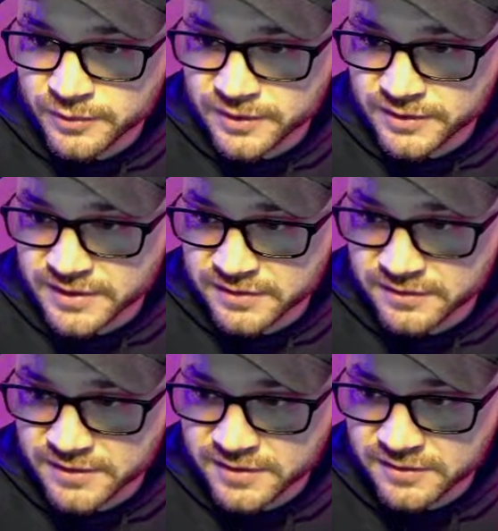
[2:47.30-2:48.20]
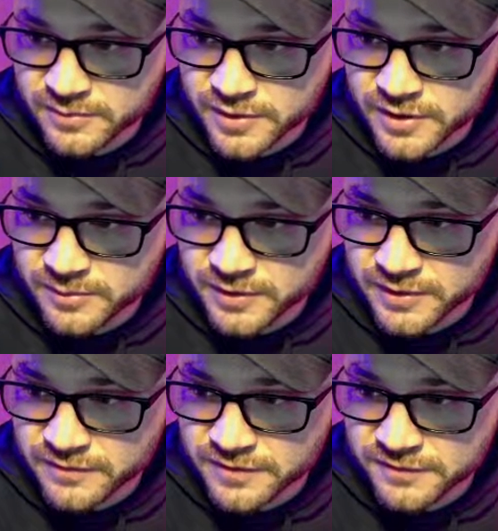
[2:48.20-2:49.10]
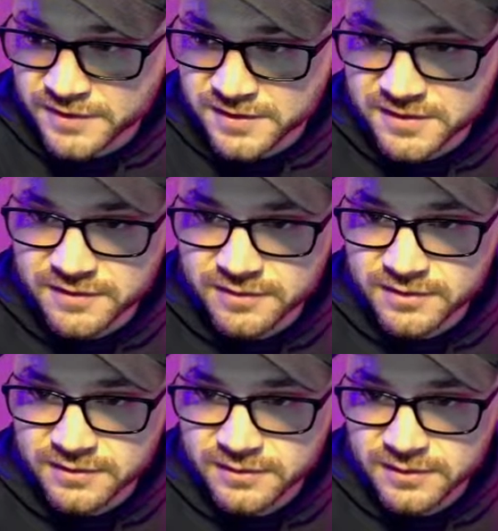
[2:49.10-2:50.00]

We're look, test, testing the bottom here of this fifty-seven